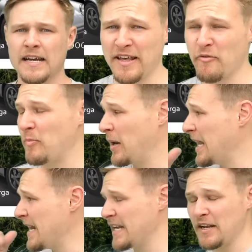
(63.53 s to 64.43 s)
There are
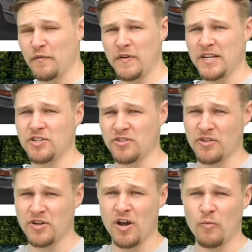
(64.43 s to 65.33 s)
plenty of features
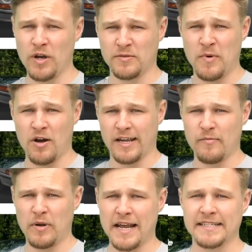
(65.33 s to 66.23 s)
on the Nineworks
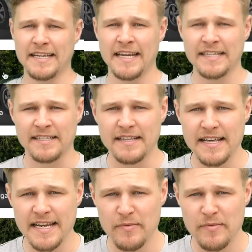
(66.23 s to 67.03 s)
marketplace. It is the